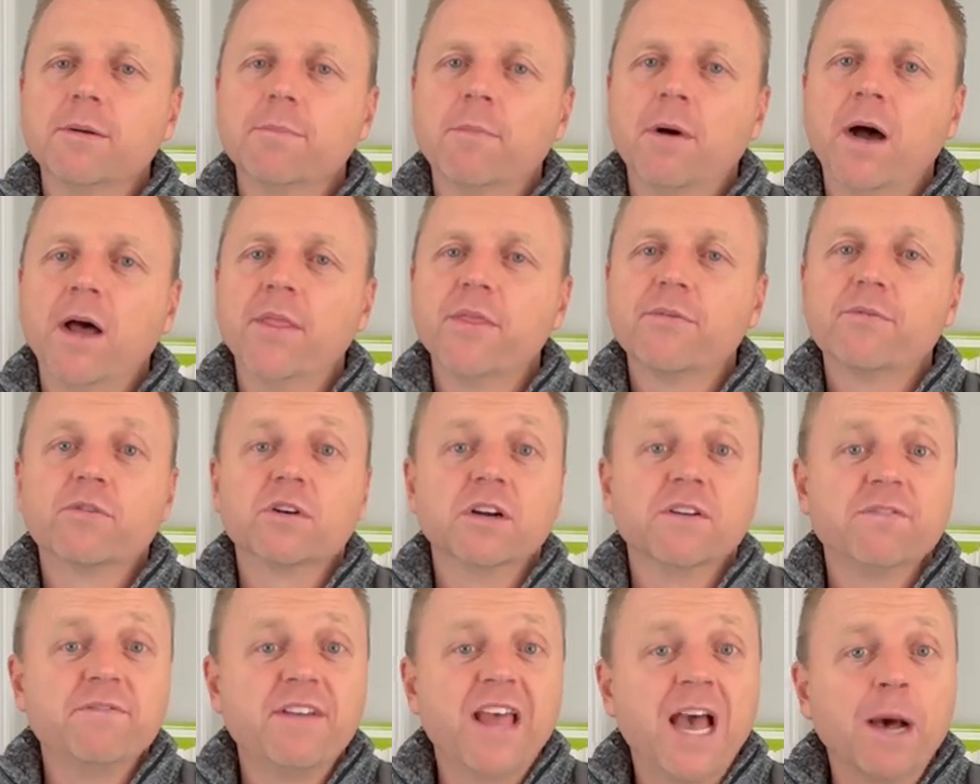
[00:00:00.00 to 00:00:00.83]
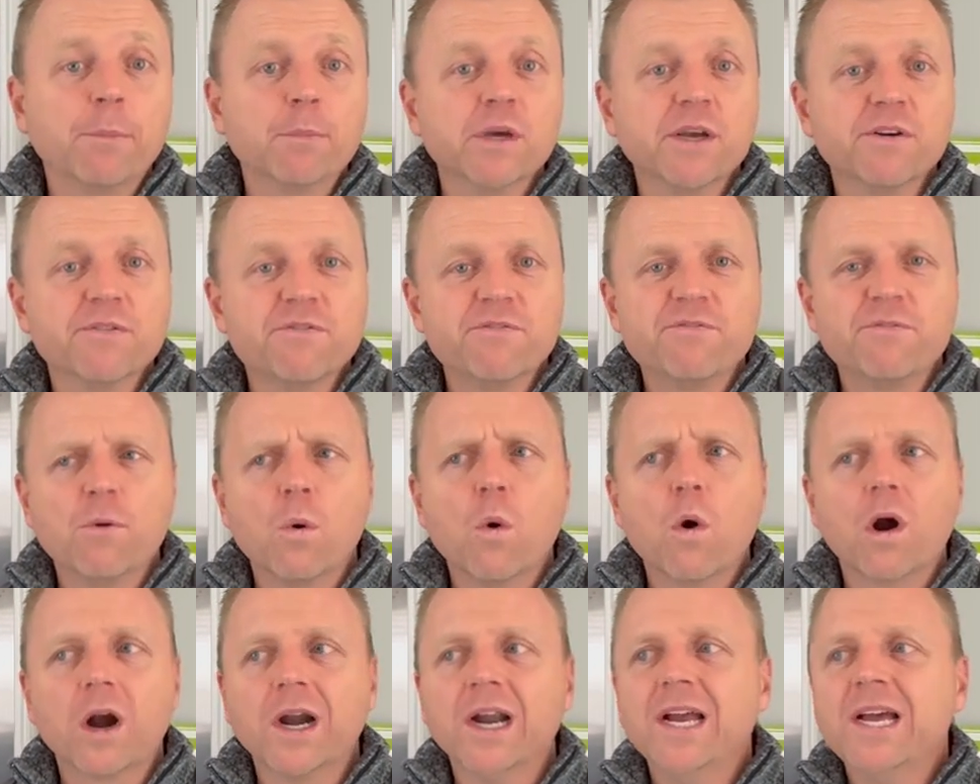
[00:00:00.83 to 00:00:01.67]
a month for a family of
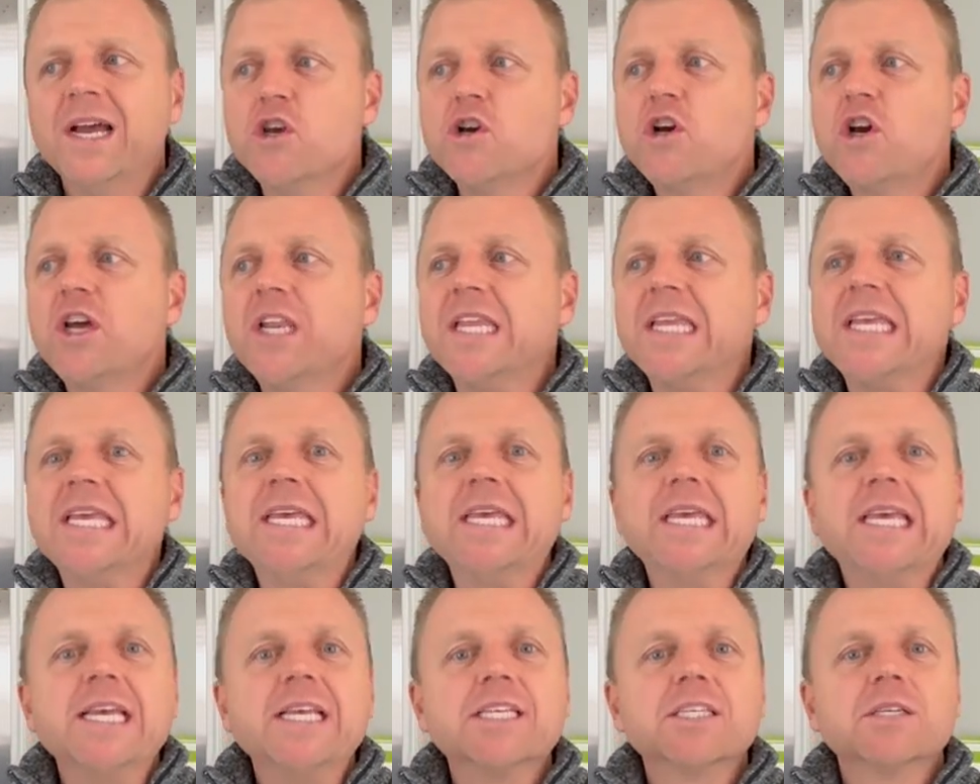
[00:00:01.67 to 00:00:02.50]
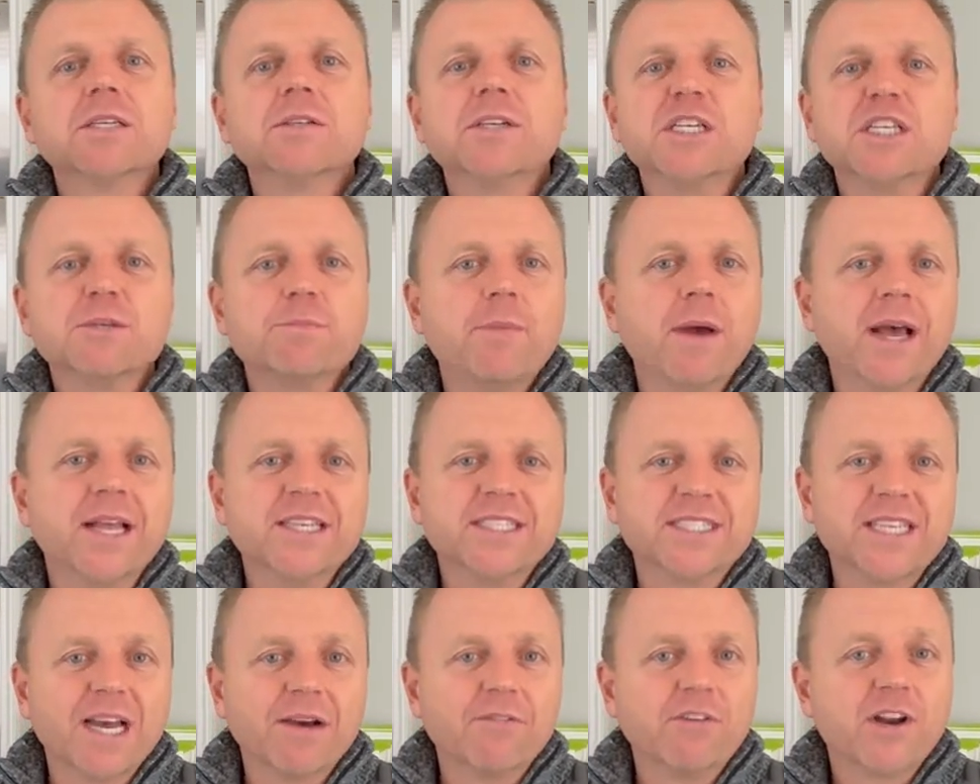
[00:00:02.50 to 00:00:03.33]
4, you could easily spend
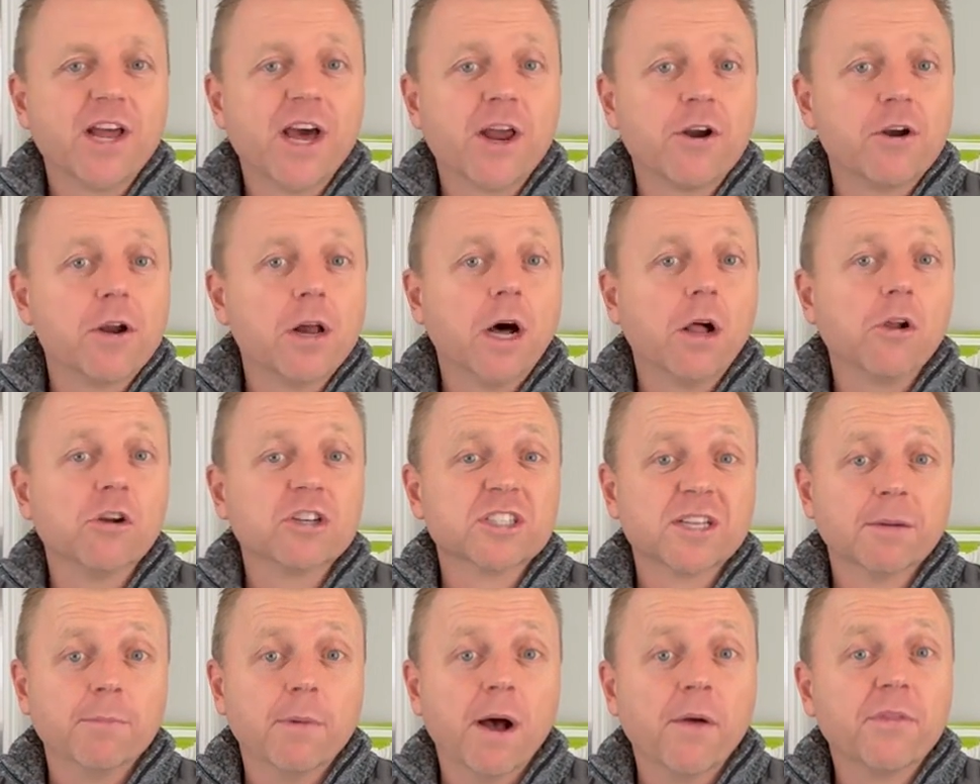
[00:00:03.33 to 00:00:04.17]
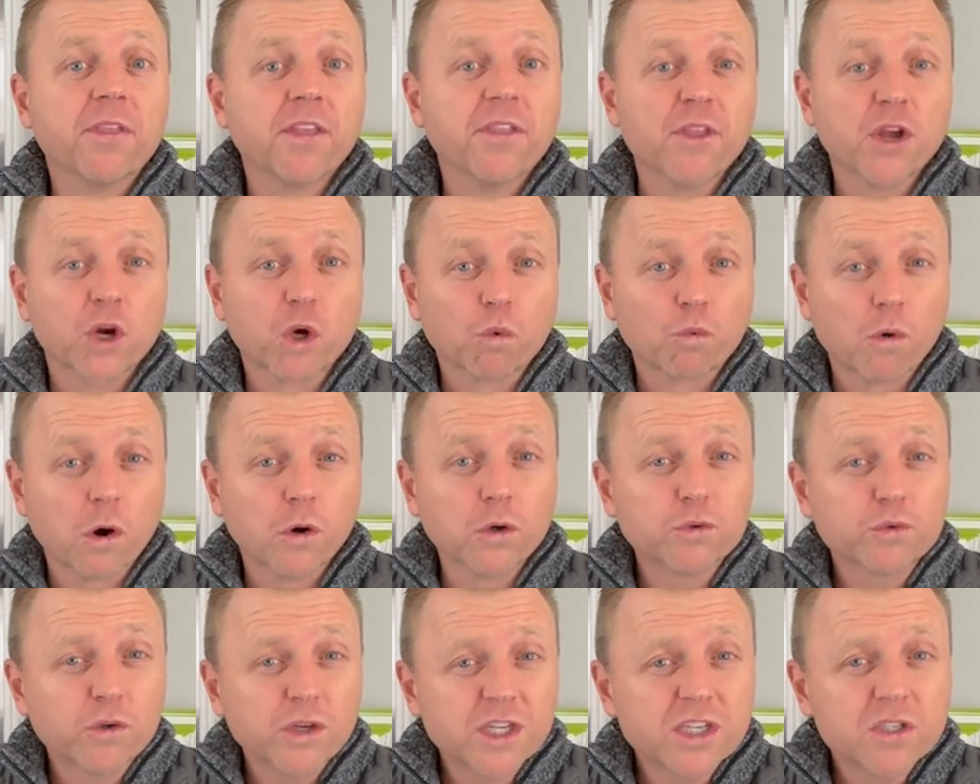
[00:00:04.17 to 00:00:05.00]
$700 a month at the
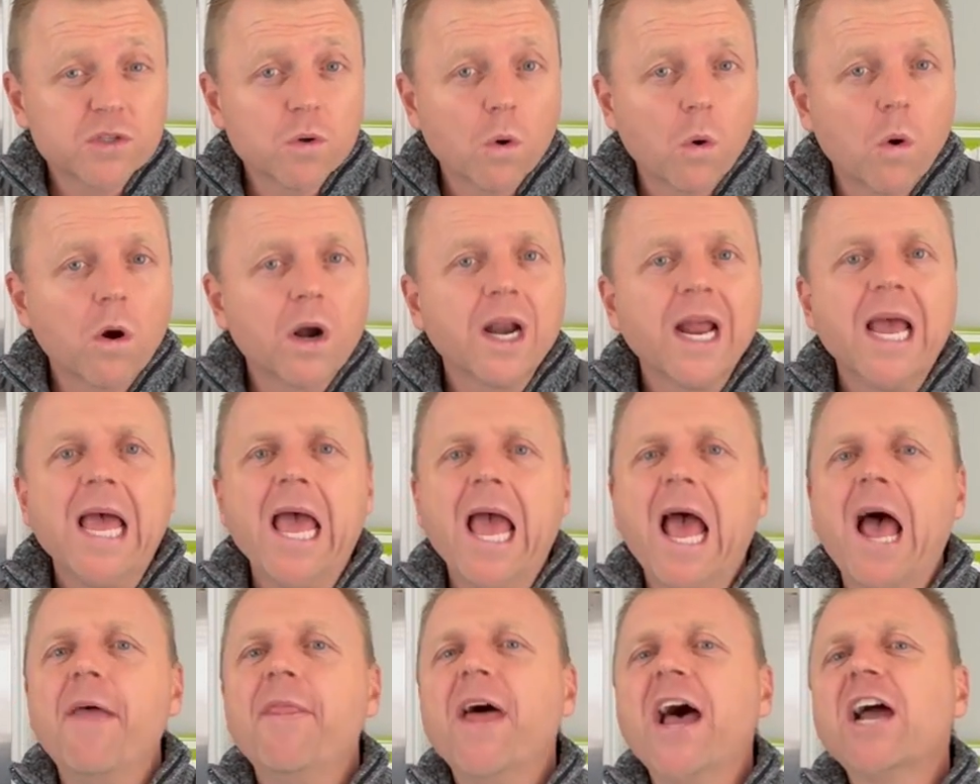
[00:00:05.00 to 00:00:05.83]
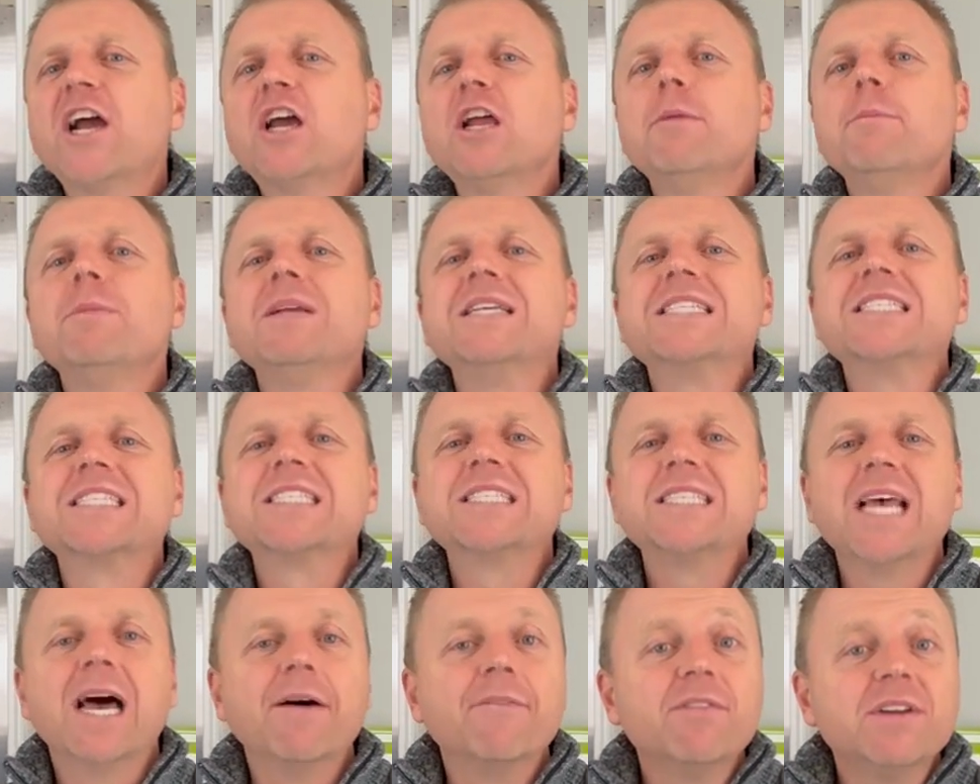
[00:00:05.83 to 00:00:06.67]
grocery store, and that could be
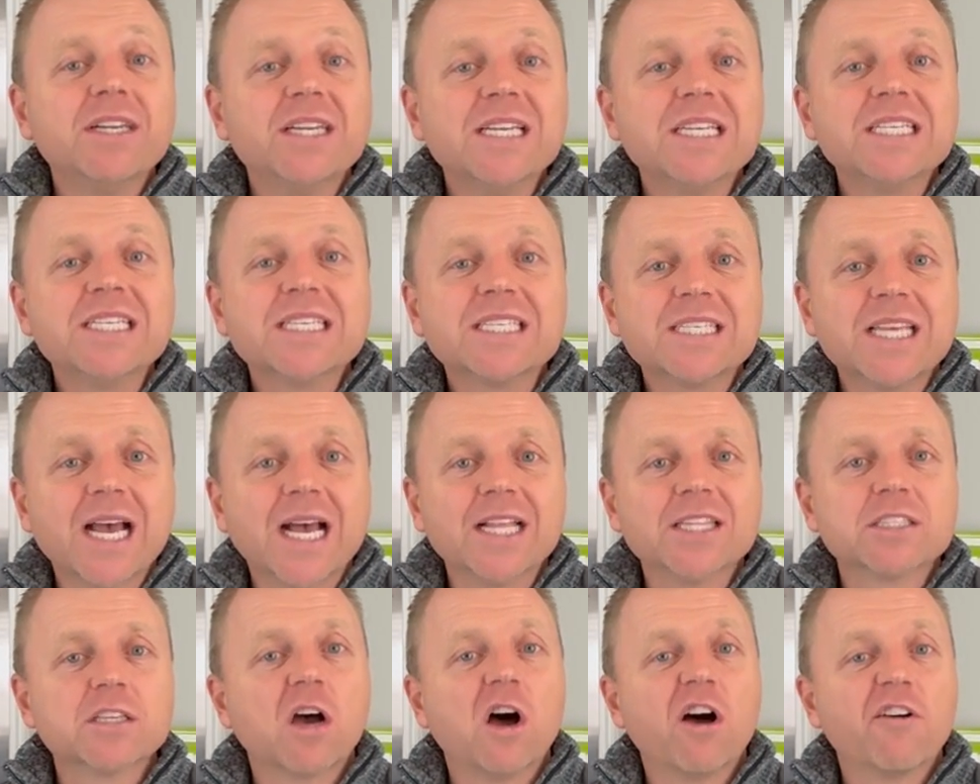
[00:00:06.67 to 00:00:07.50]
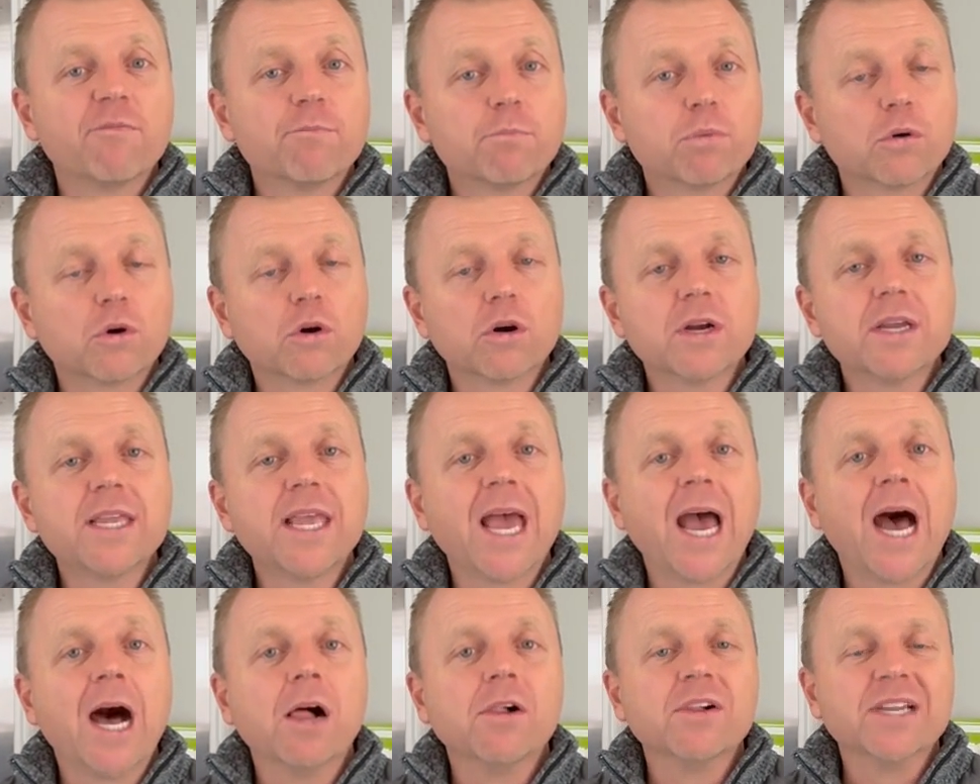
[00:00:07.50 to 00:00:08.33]
70 cents off per
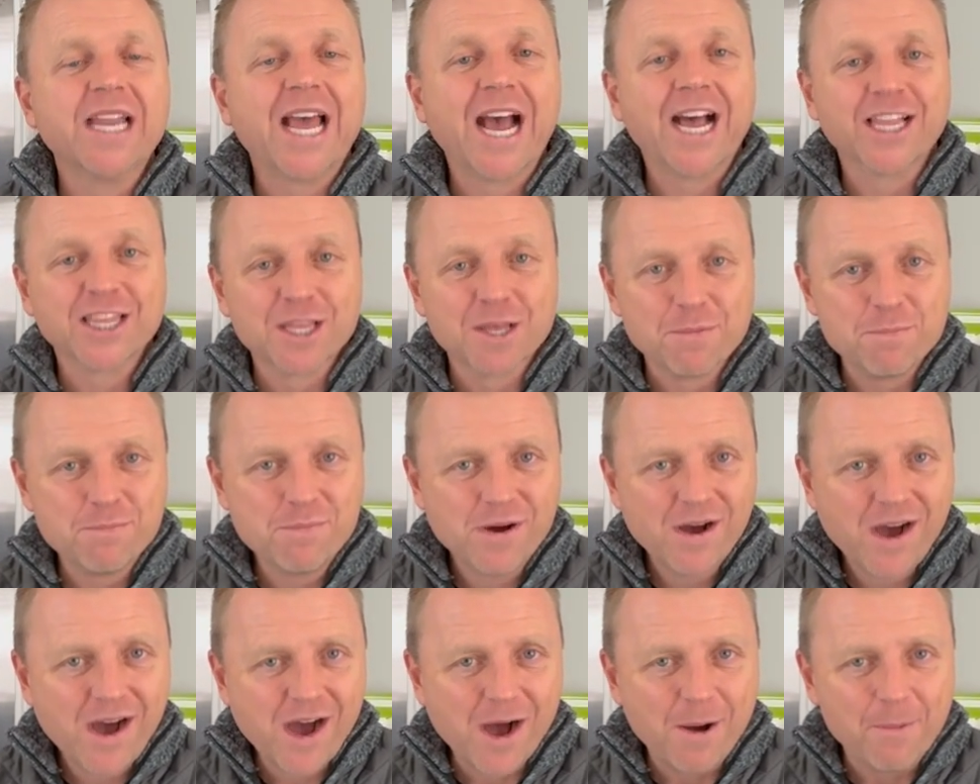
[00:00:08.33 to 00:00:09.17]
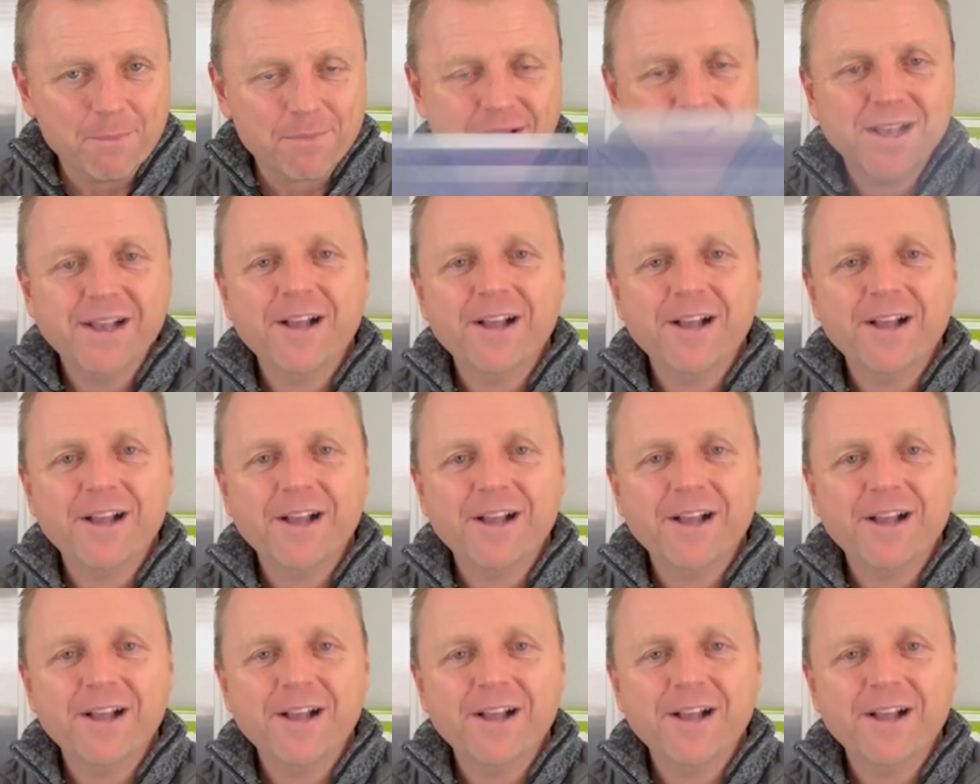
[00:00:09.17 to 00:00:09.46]
gallon at the pump.